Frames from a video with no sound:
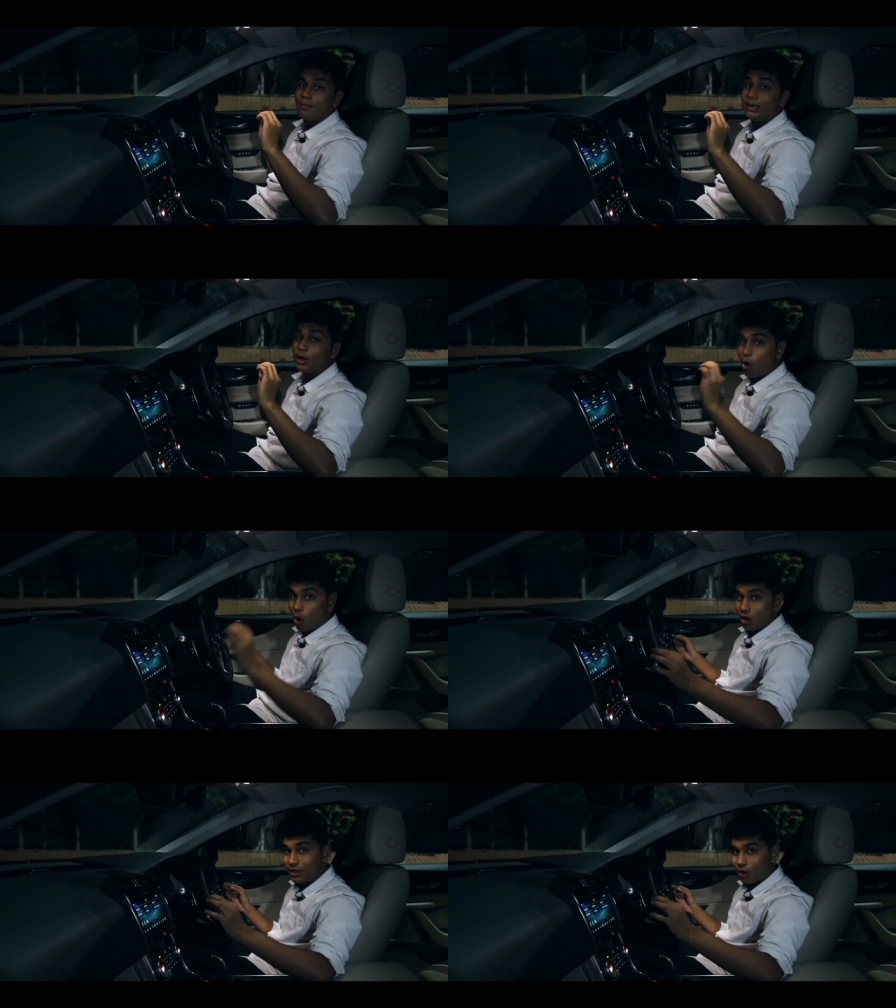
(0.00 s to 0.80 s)
But
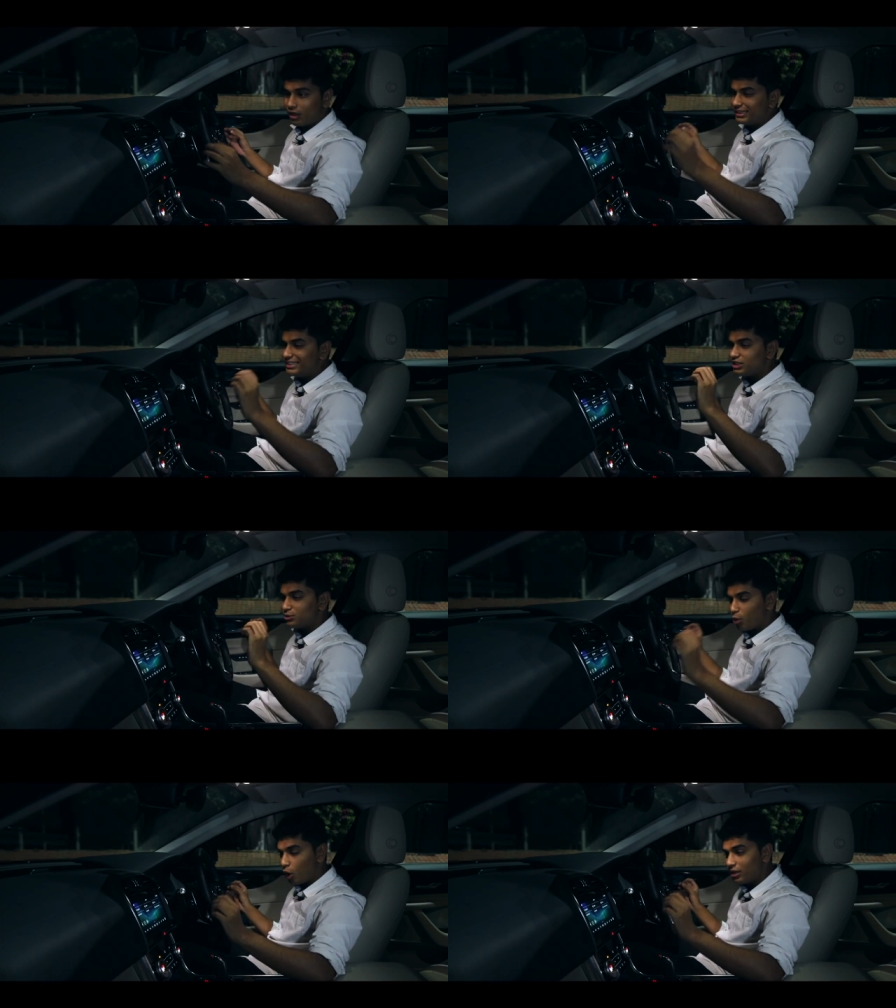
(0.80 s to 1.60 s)
all in all, these
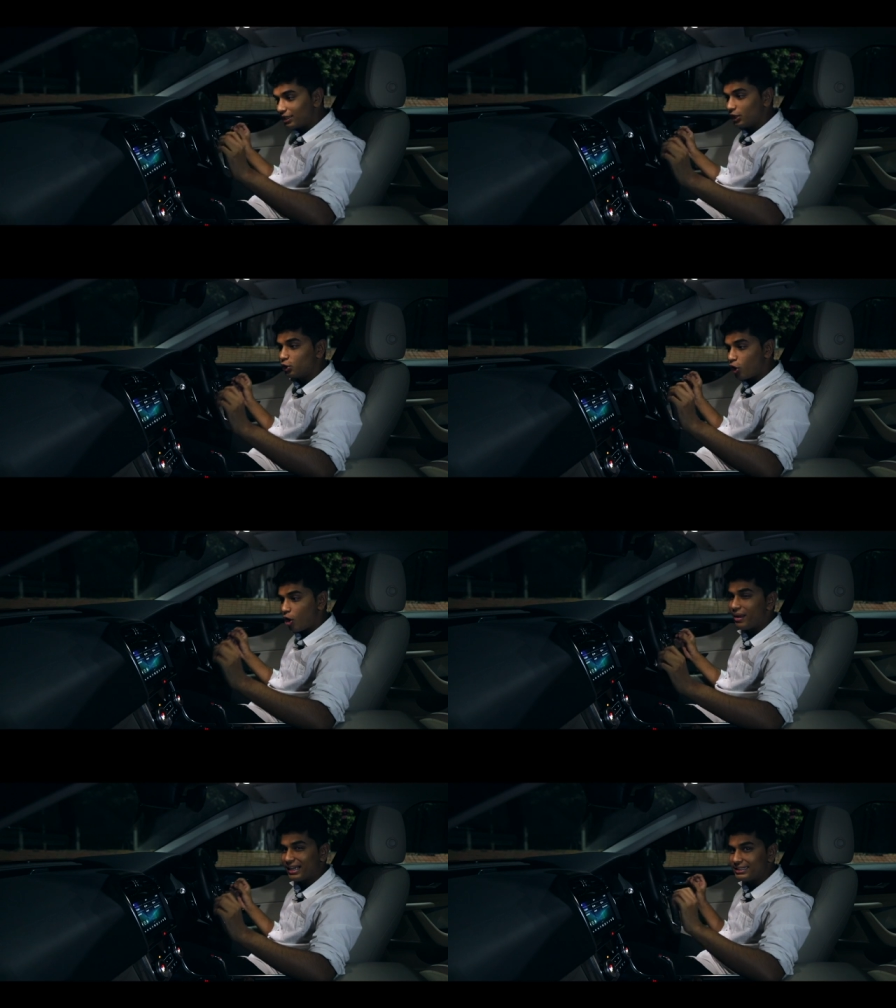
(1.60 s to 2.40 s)
small little
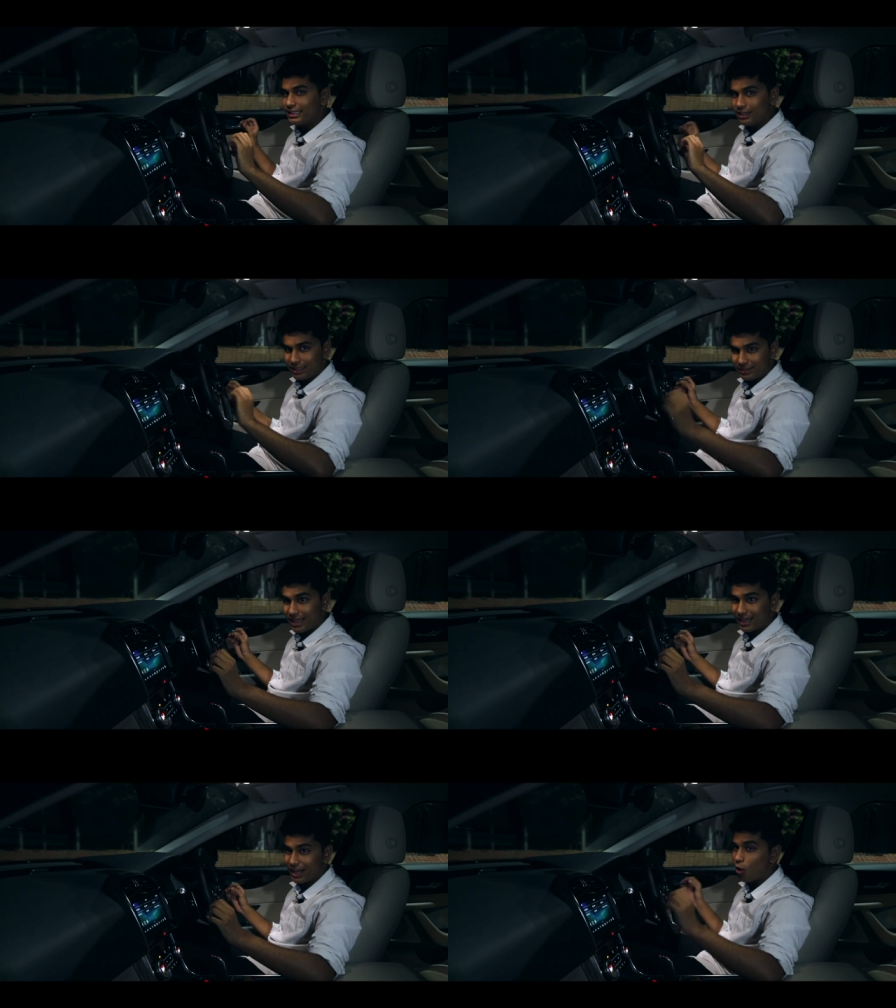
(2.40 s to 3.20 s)
drawbacks here and
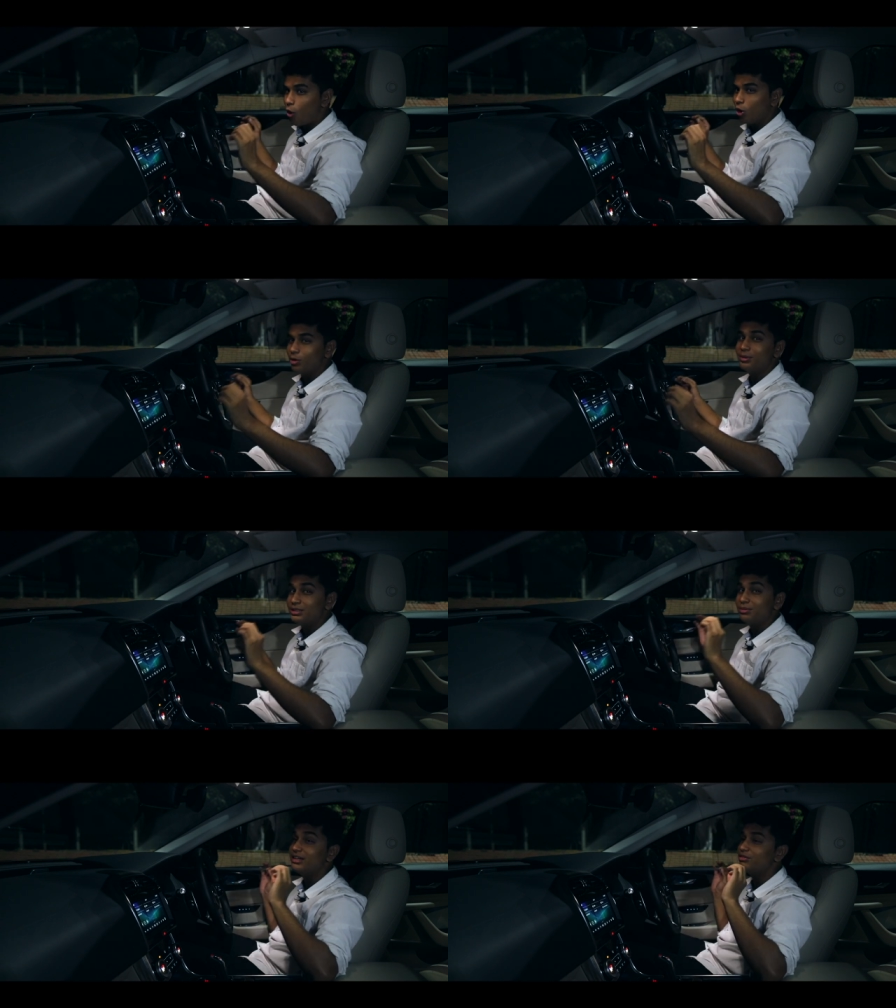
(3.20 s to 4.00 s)
there can
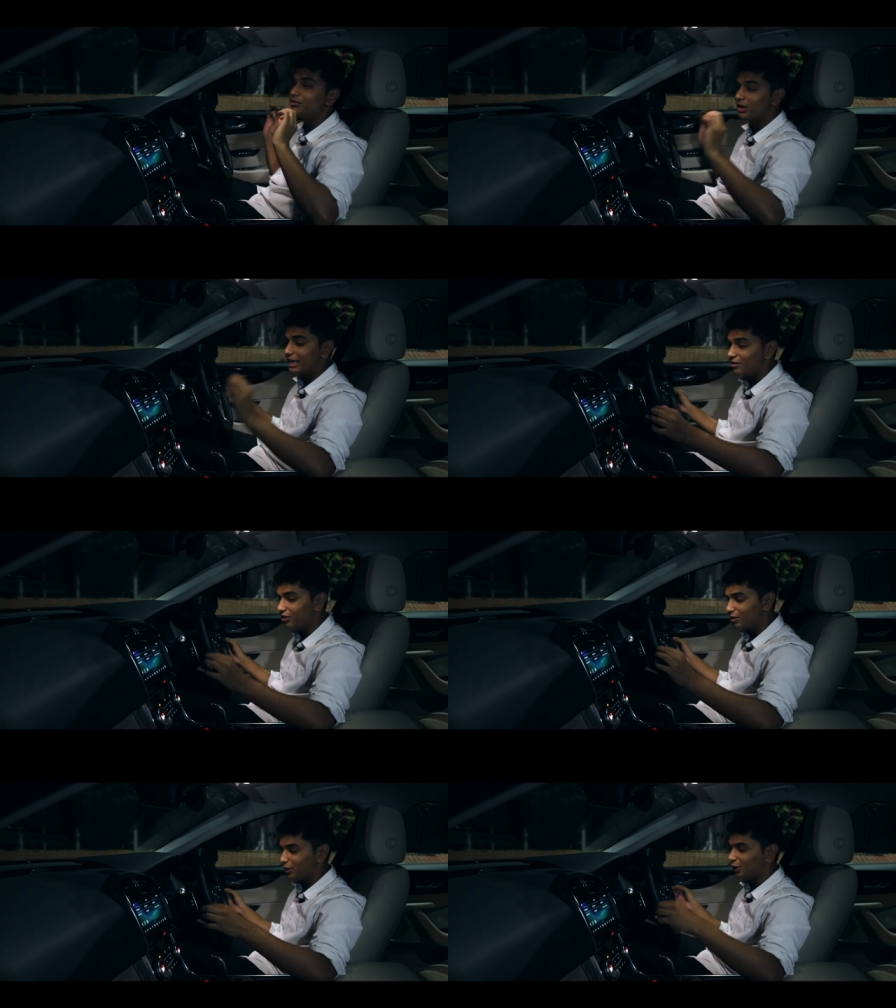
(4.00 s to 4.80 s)
always be
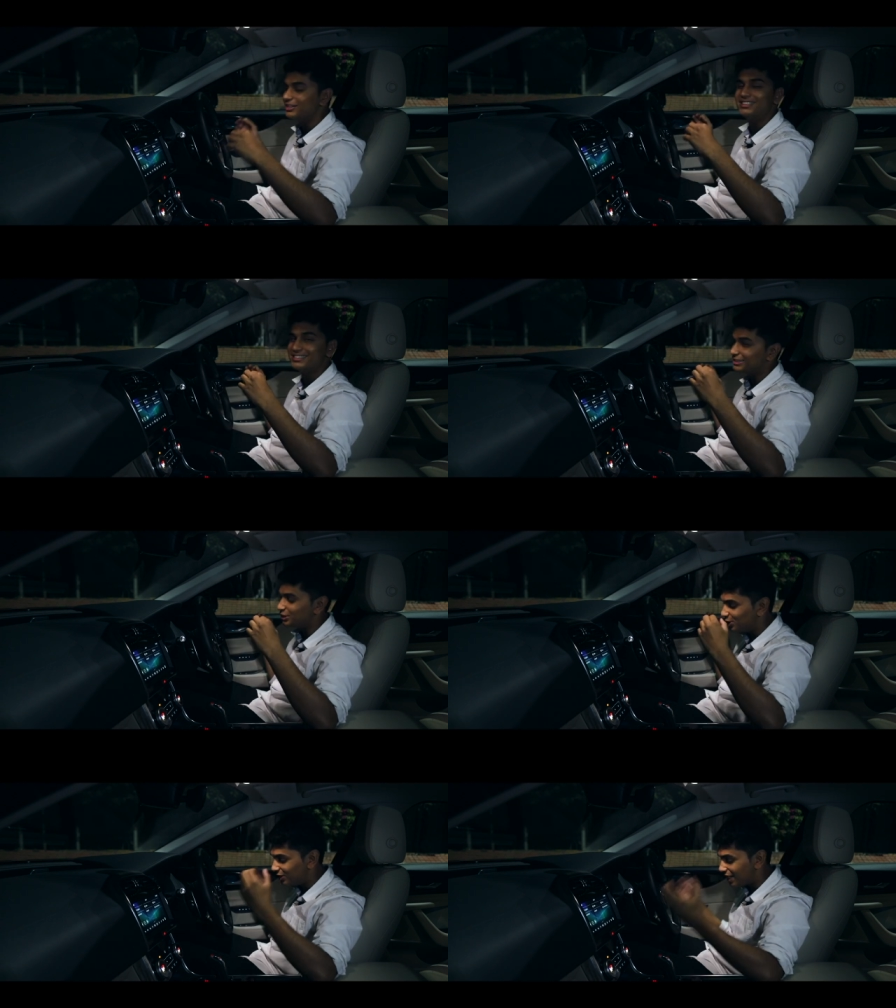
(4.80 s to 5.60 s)
forgiven because it's a
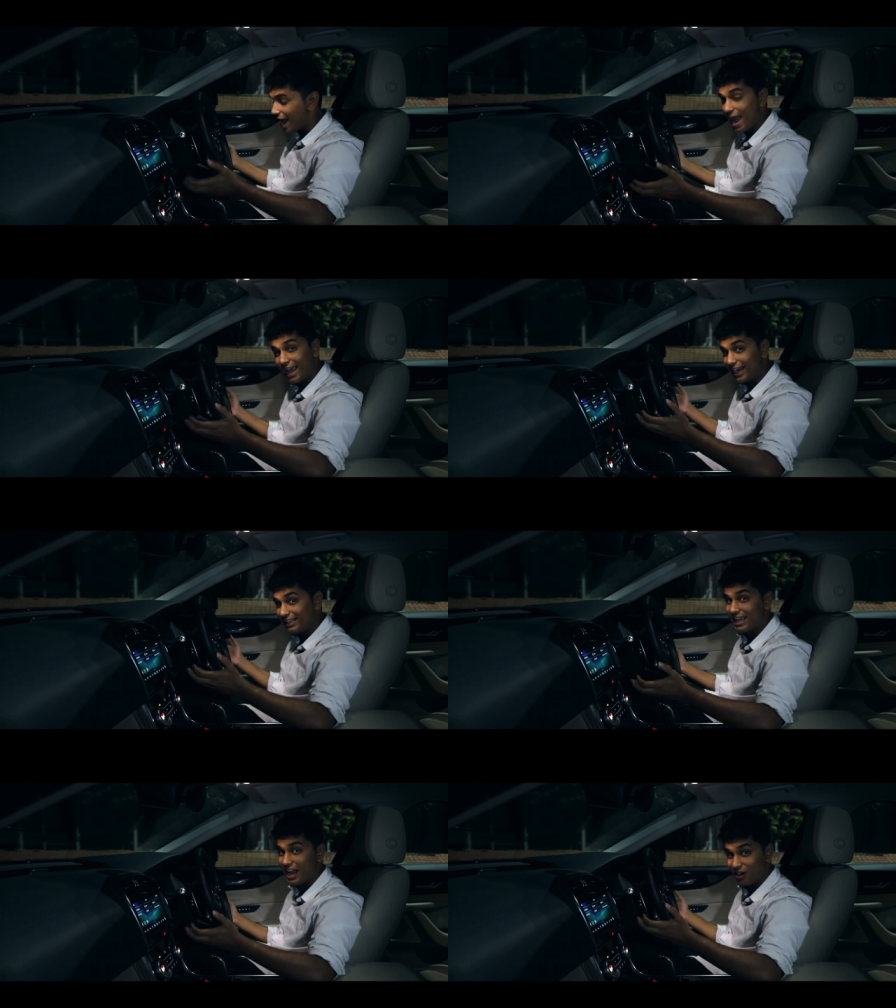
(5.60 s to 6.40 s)
Jag
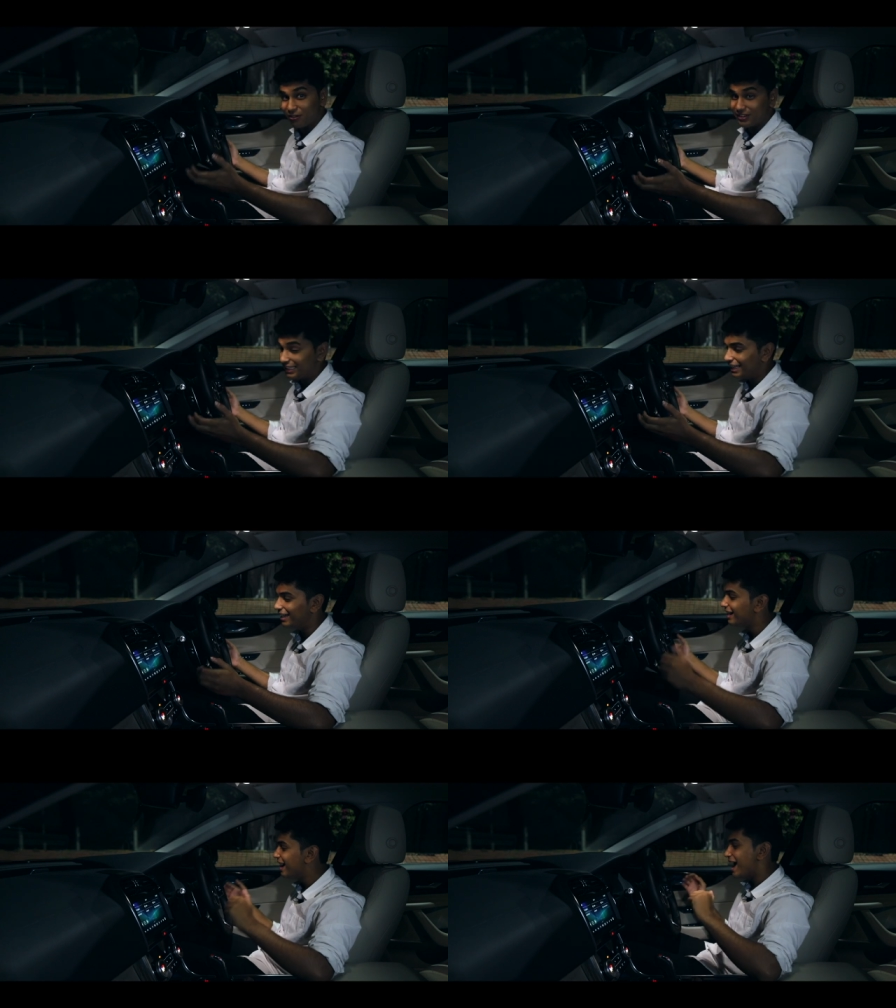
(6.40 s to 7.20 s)
at the end of the day,